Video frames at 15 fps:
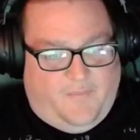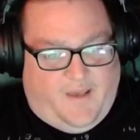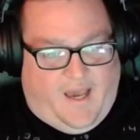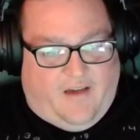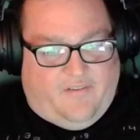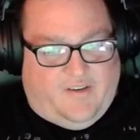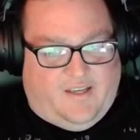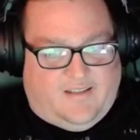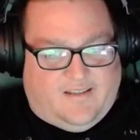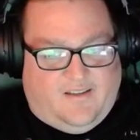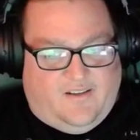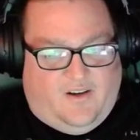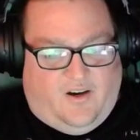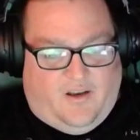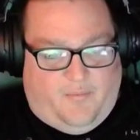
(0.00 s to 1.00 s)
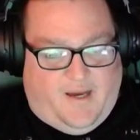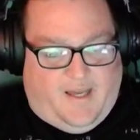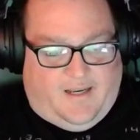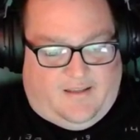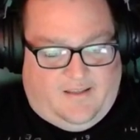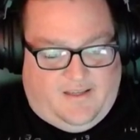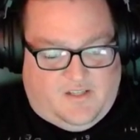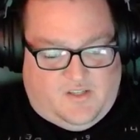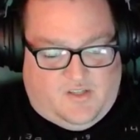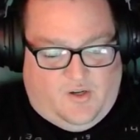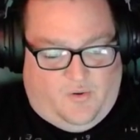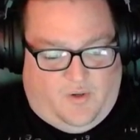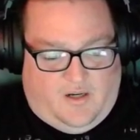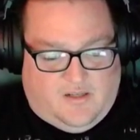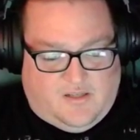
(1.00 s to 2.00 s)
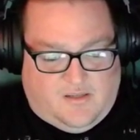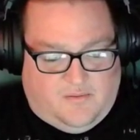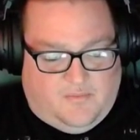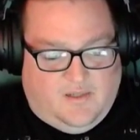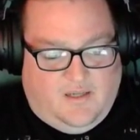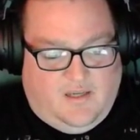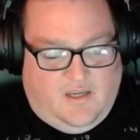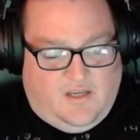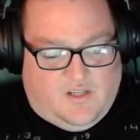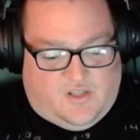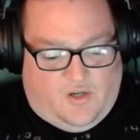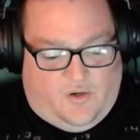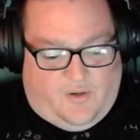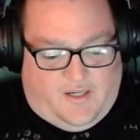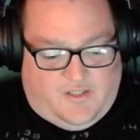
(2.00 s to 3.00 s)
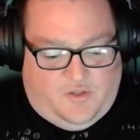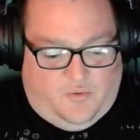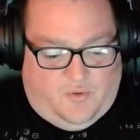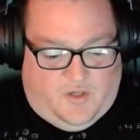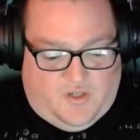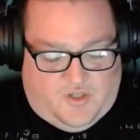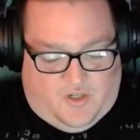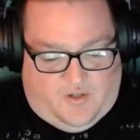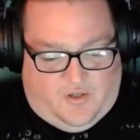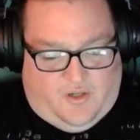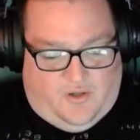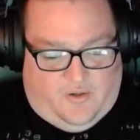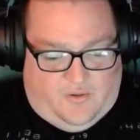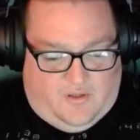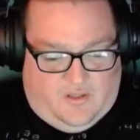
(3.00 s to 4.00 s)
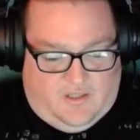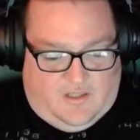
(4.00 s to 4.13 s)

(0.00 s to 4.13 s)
having it done automatically is so awesome. So I do want to show you,